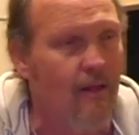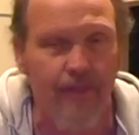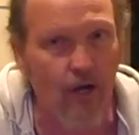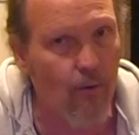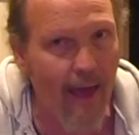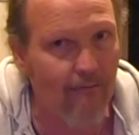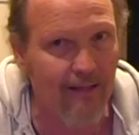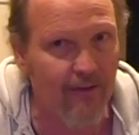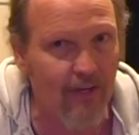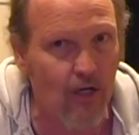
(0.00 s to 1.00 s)
They don't have
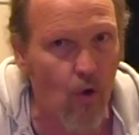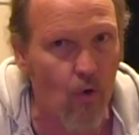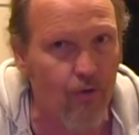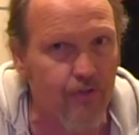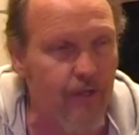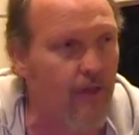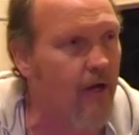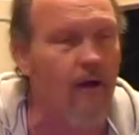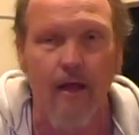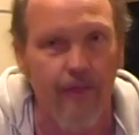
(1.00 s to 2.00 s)
living corals in there.